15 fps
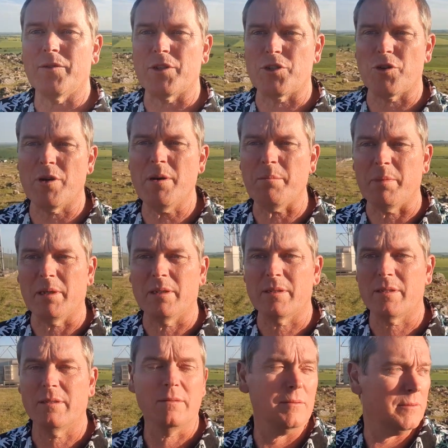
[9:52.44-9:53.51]
of the trip.
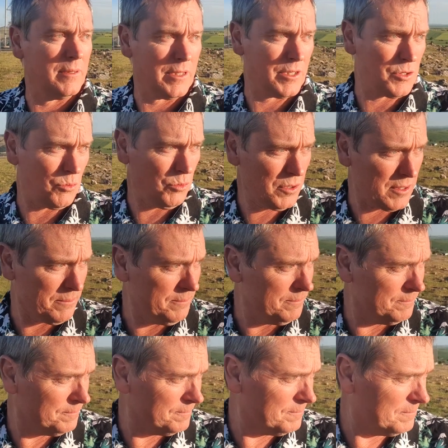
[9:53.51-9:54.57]
It's just awesome.